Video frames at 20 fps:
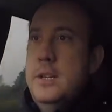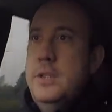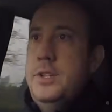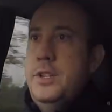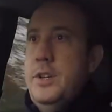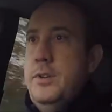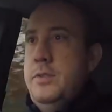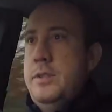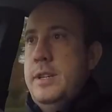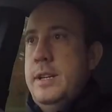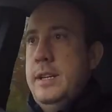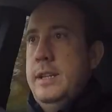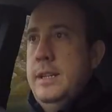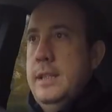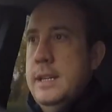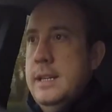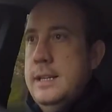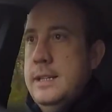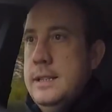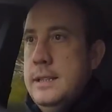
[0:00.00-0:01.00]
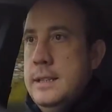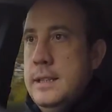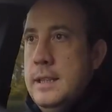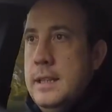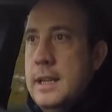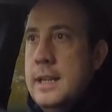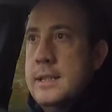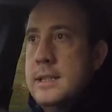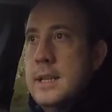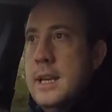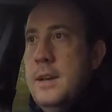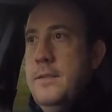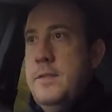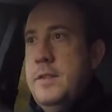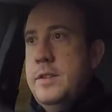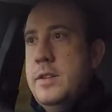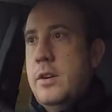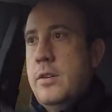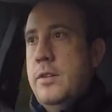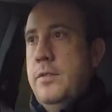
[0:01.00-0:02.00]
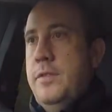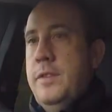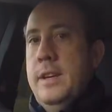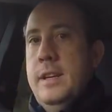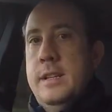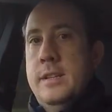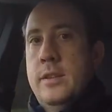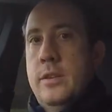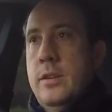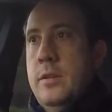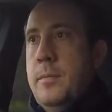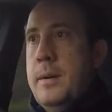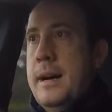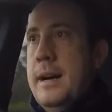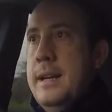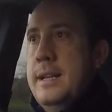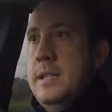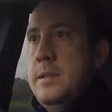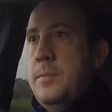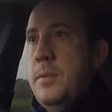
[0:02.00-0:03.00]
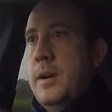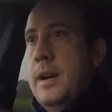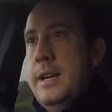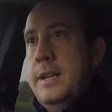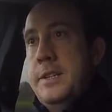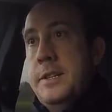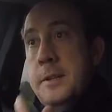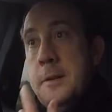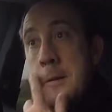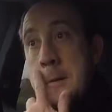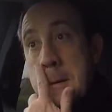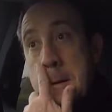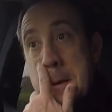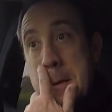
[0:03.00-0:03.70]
shooting uh, landscape photography is all about inspiration.